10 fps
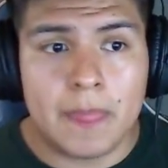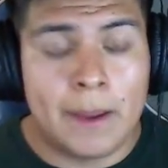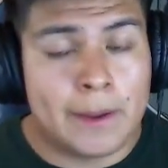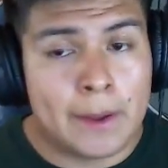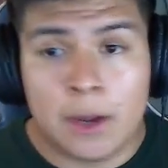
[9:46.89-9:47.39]

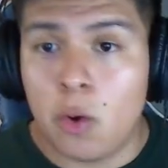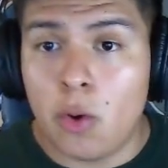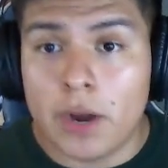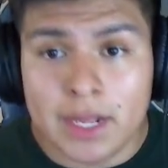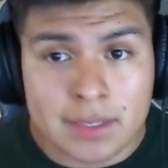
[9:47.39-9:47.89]

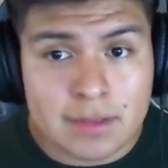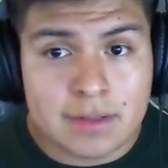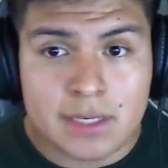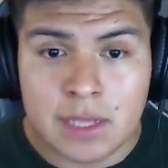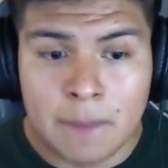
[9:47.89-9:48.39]
according
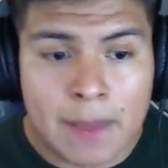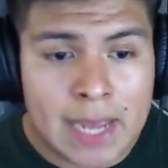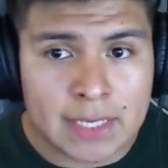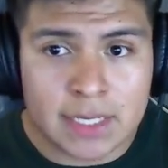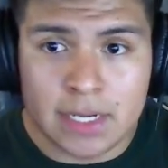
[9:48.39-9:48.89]
to
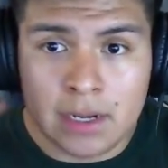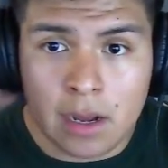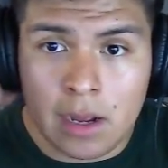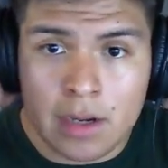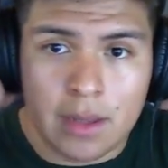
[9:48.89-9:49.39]
Passan
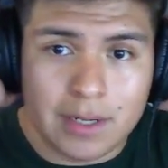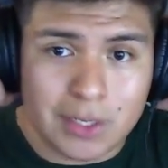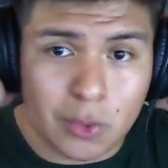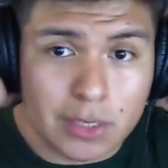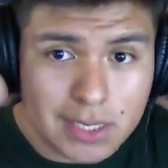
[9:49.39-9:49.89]
and other
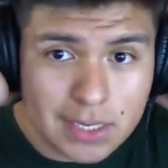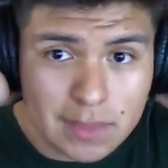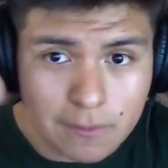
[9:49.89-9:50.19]
sources,